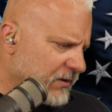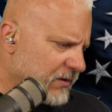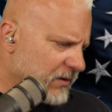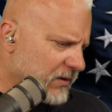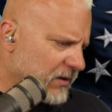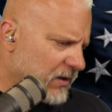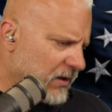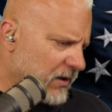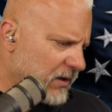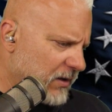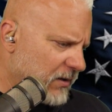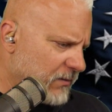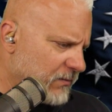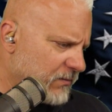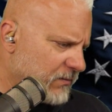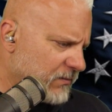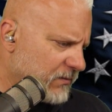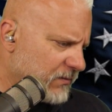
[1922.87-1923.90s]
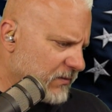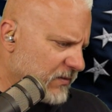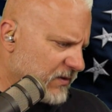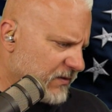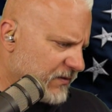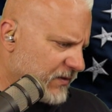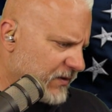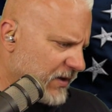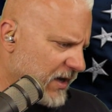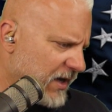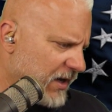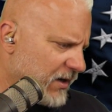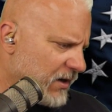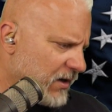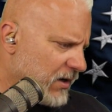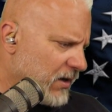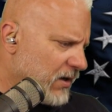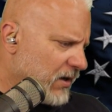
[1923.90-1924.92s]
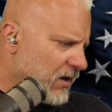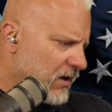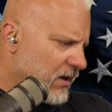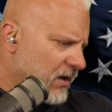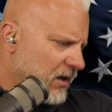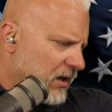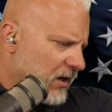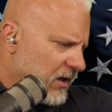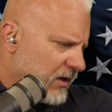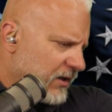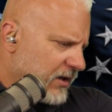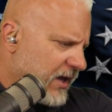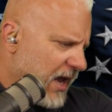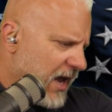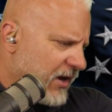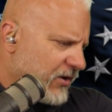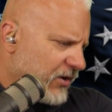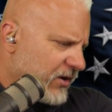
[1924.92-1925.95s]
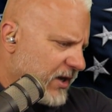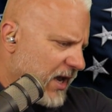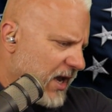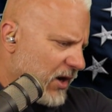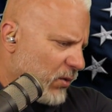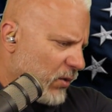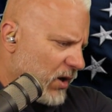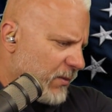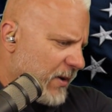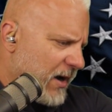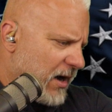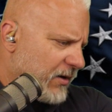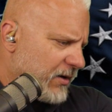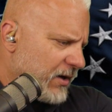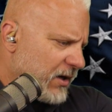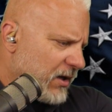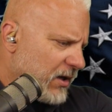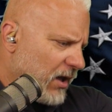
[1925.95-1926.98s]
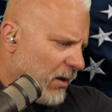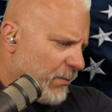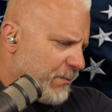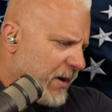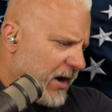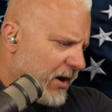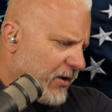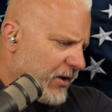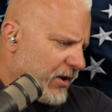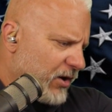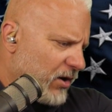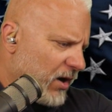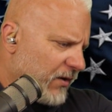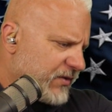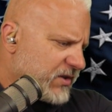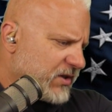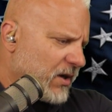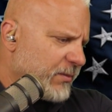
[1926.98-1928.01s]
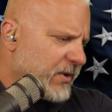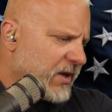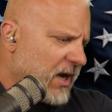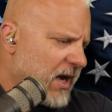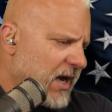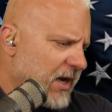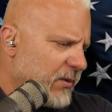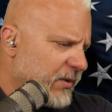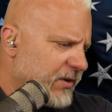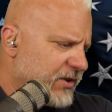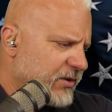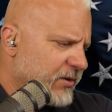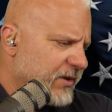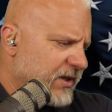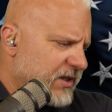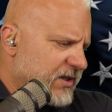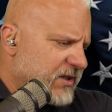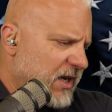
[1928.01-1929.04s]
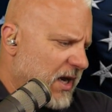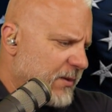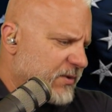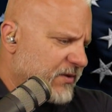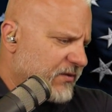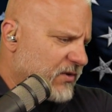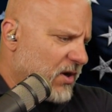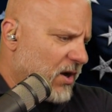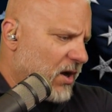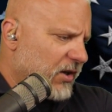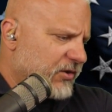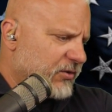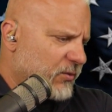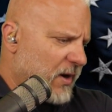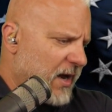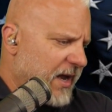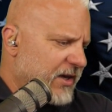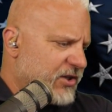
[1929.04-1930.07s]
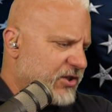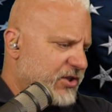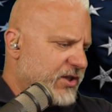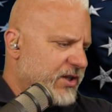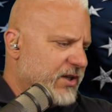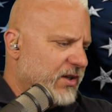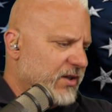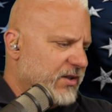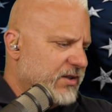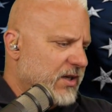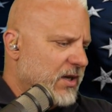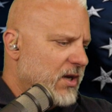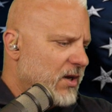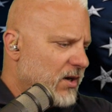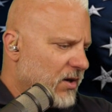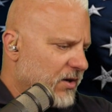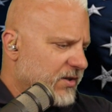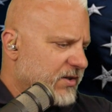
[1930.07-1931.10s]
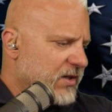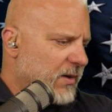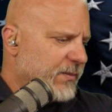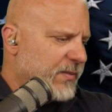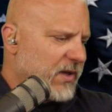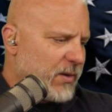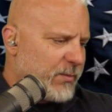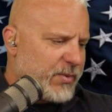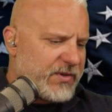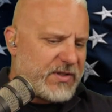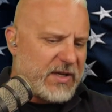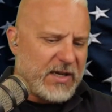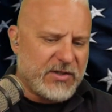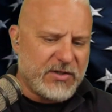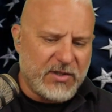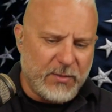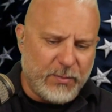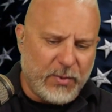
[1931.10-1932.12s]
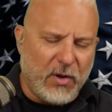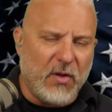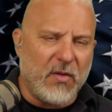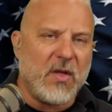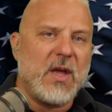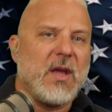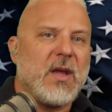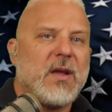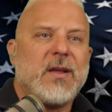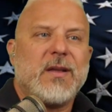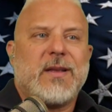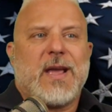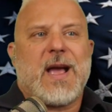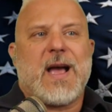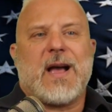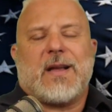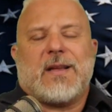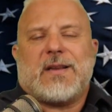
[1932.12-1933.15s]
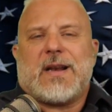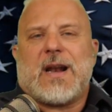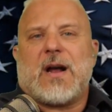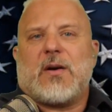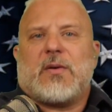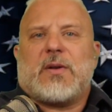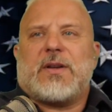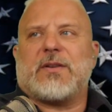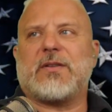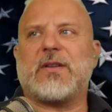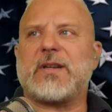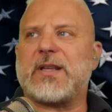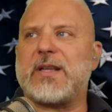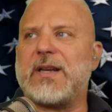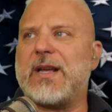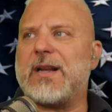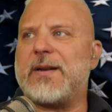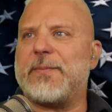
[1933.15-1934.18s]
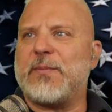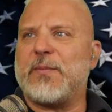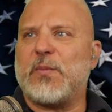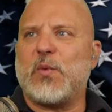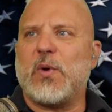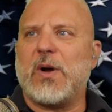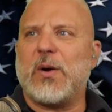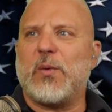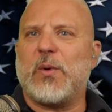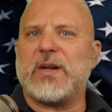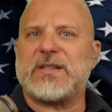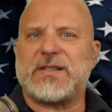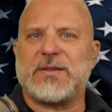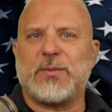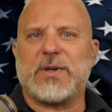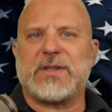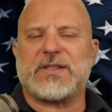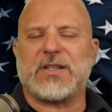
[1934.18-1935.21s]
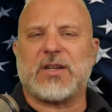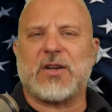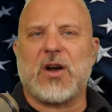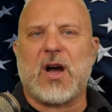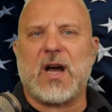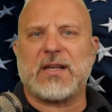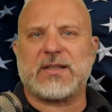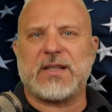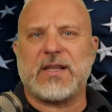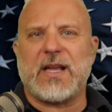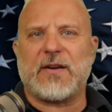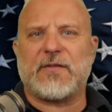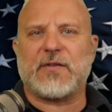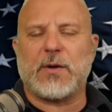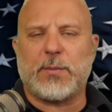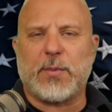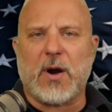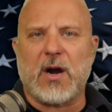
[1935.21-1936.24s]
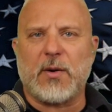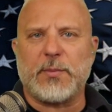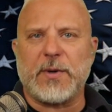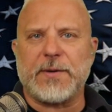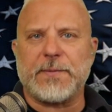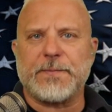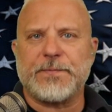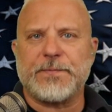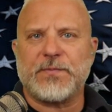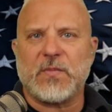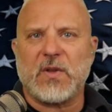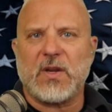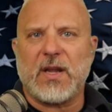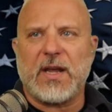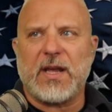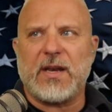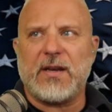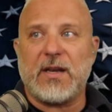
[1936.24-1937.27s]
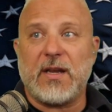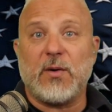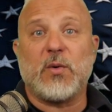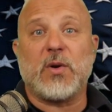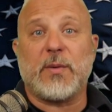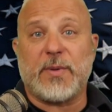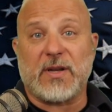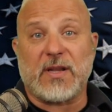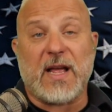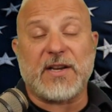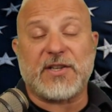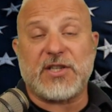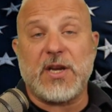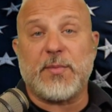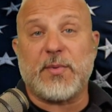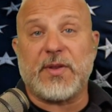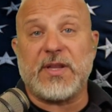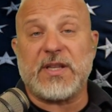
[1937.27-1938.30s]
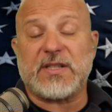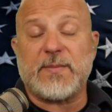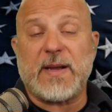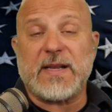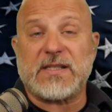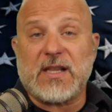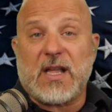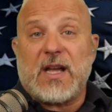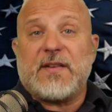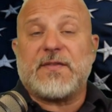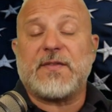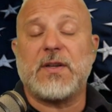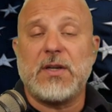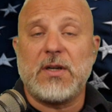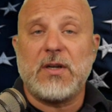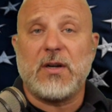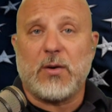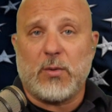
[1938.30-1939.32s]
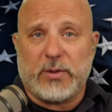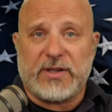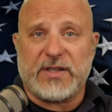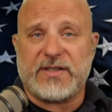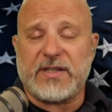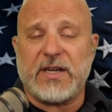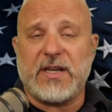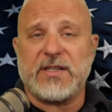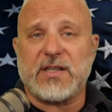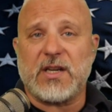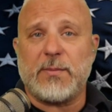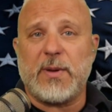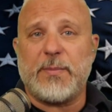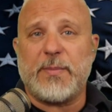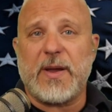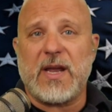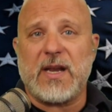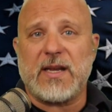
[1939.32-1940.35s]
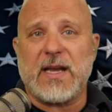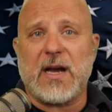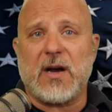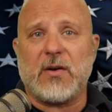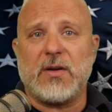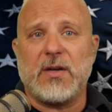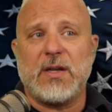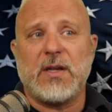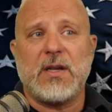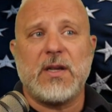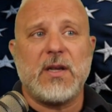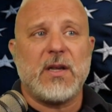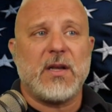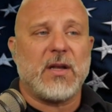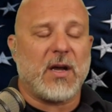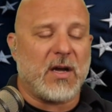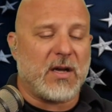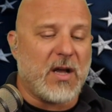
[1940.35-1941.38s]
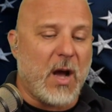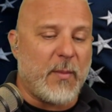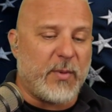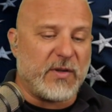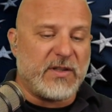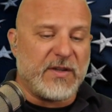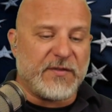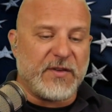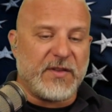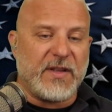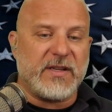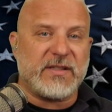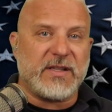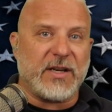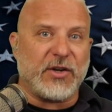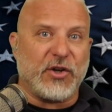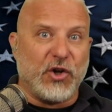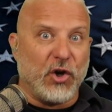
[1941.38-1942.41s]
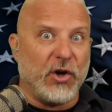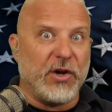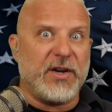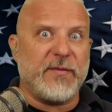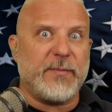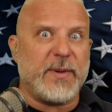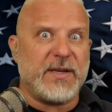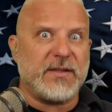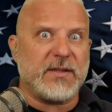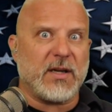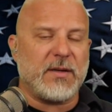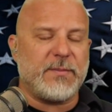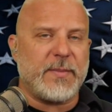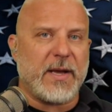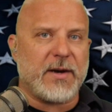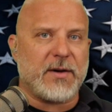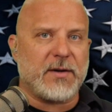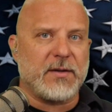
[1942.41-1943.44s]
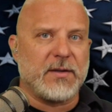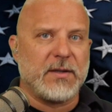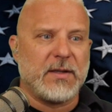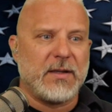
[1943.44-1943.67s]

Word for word: for that. Cake. What about a barrier of some kind when doing these types of calls, riot shields or something, protection of both? Yeah, you know, you're looking at what's the cost of that for department, and it would have been a lot cheaper than this man's life or what the city's going to be paying out. A couple of different things that could have been done better.